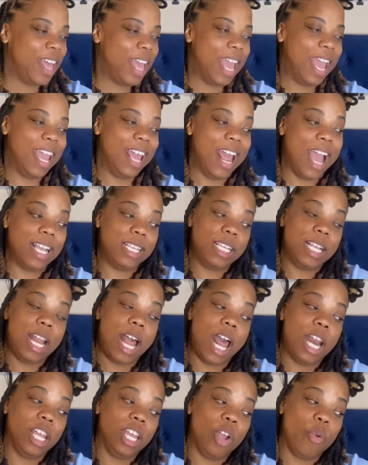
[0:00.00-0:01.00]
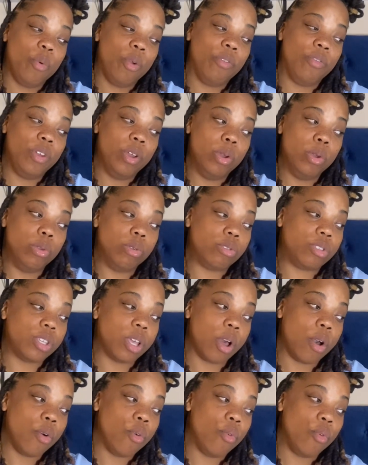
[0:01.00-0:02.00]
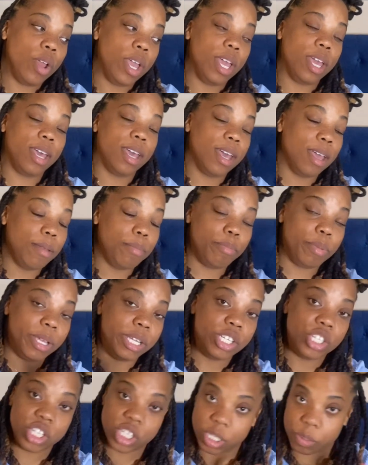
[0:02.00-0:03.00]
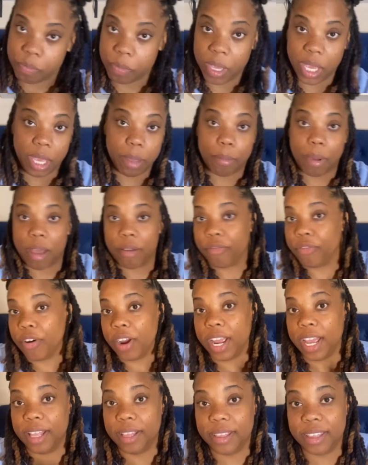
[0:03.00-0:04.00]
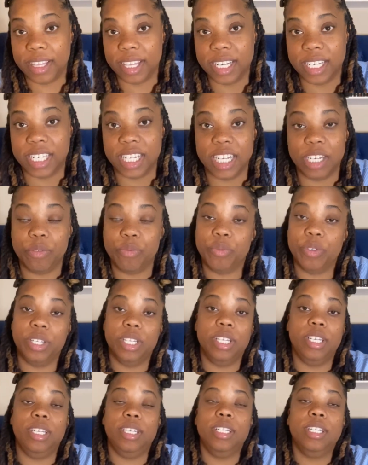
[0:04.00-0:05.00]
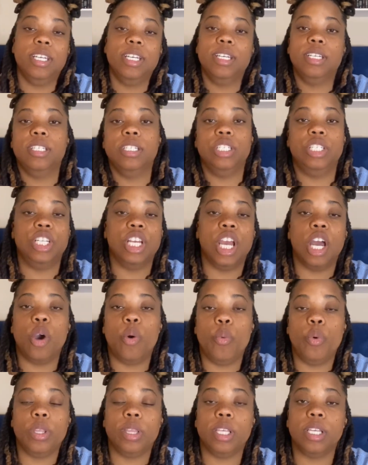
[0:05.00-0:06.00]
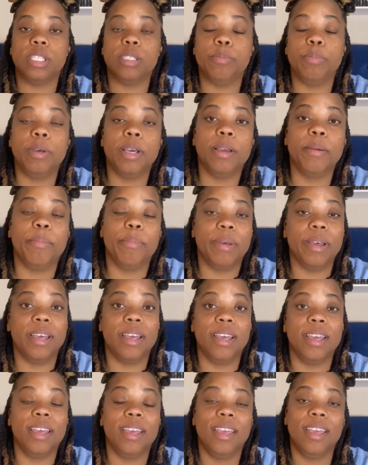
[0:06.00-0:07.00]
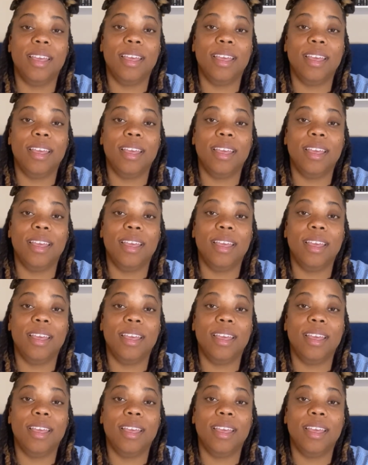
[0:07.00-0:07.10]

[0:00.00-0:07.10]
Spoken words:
It has a lot of good reviews, so it could be just me and my friend that didn't really gel with this book, but